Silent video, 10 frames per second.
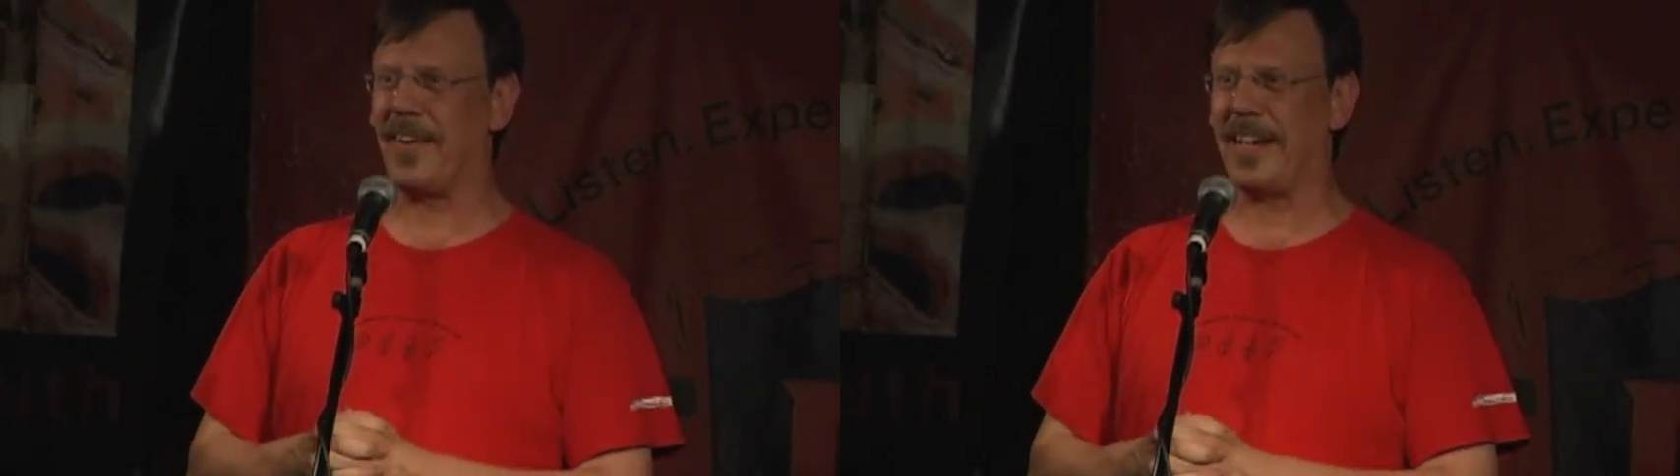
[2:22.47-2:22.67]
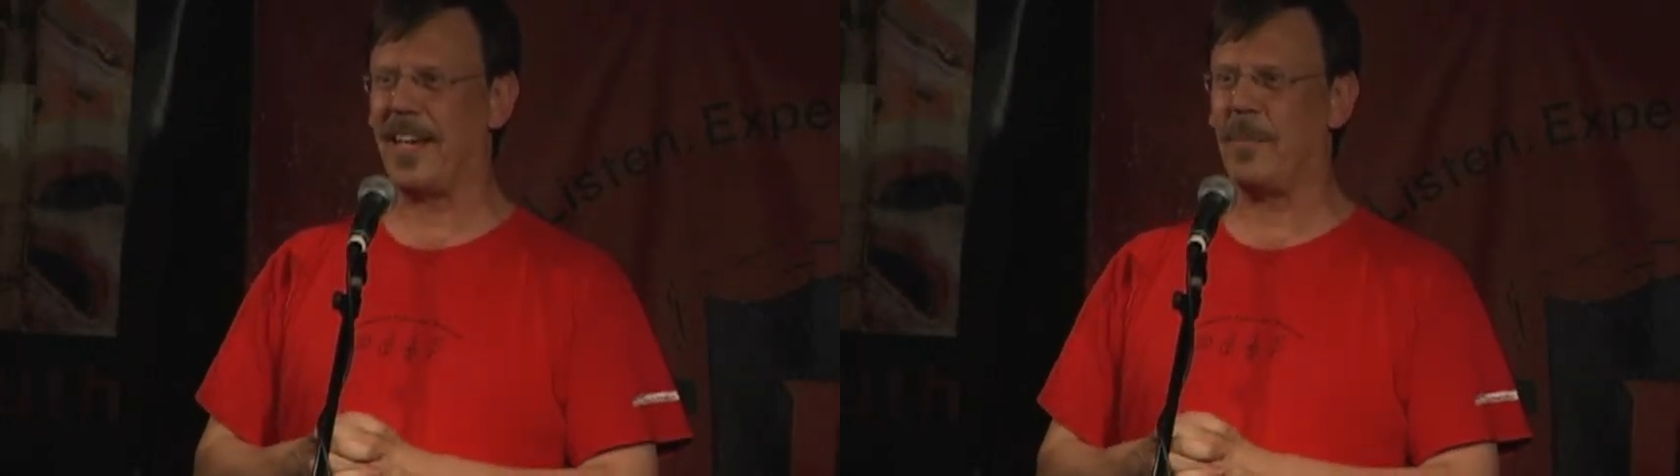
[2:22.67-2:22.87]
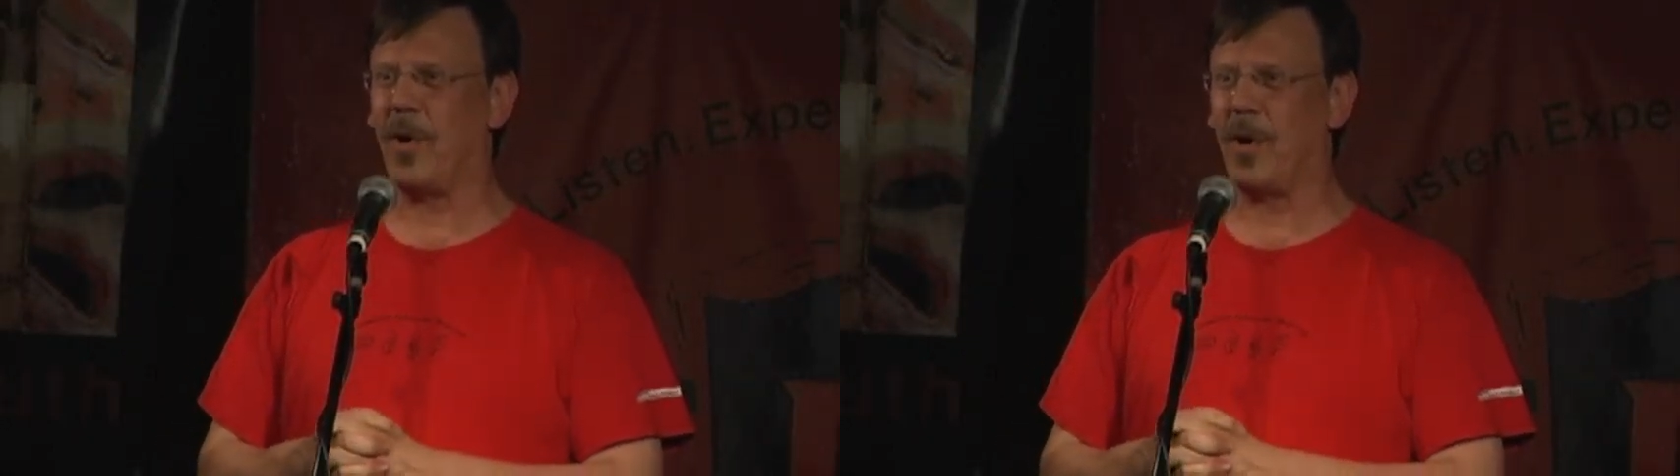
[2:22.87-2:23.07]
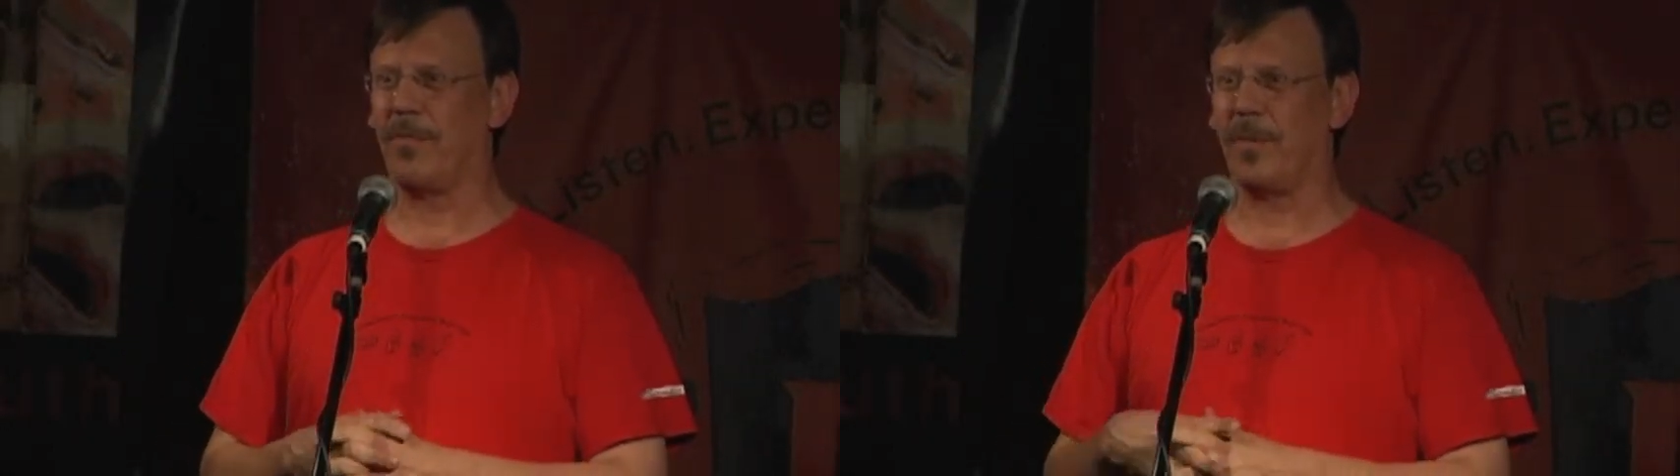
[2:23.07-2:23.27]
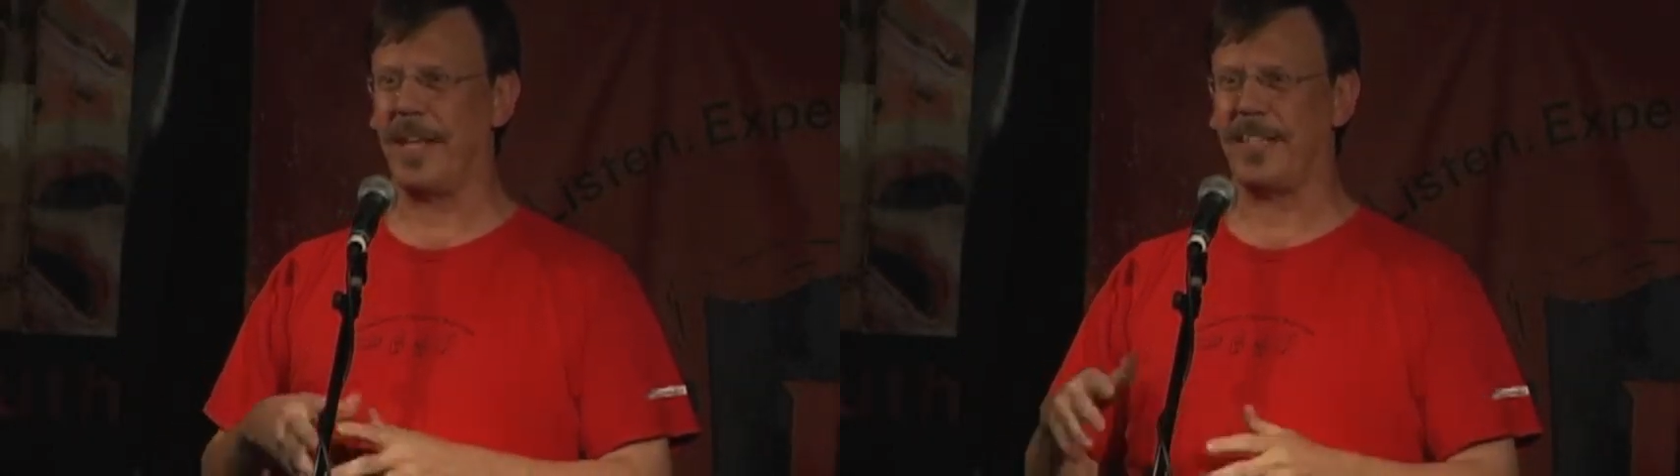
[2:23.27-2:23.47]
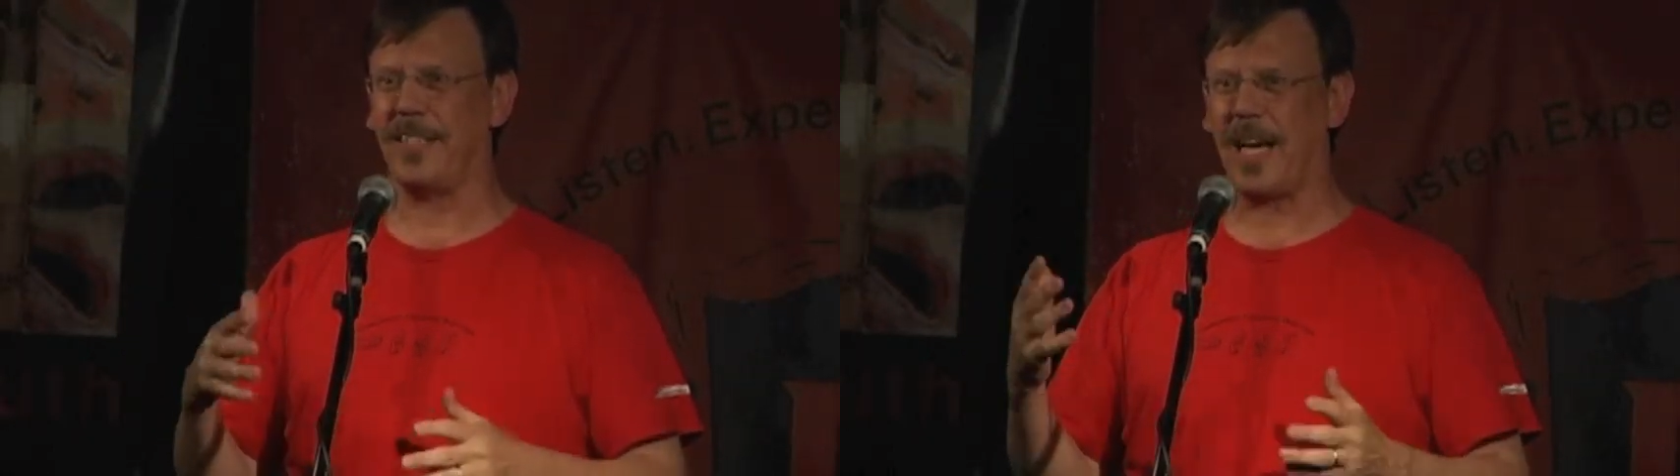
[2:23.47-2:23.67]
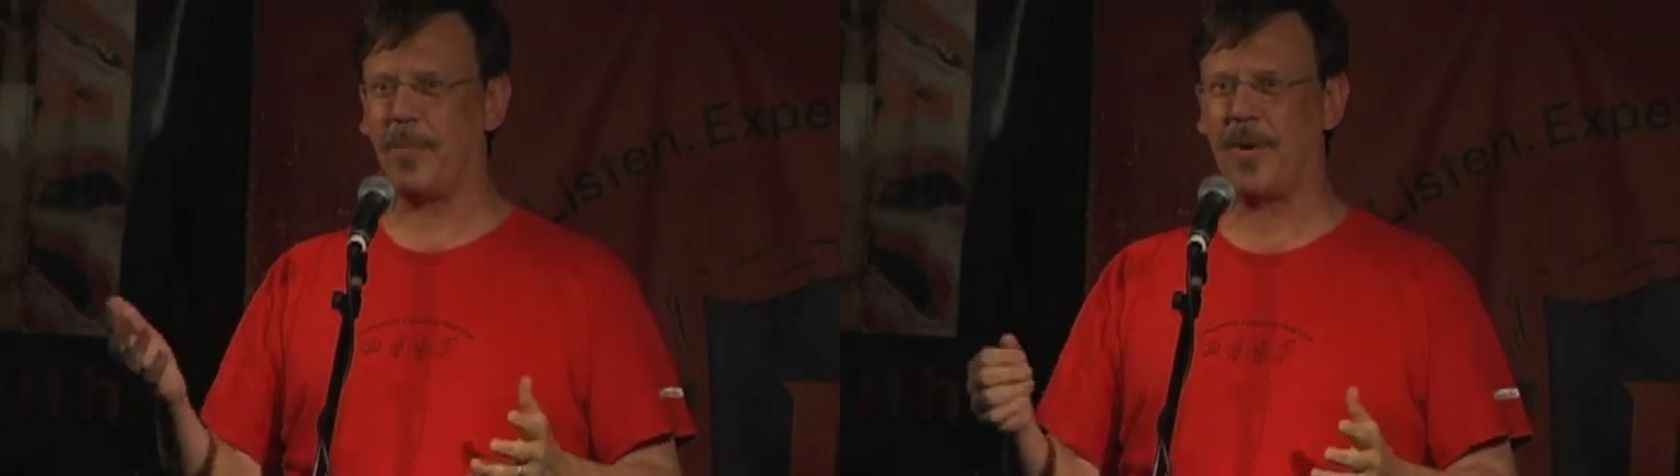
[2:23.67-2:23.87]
I come home from that job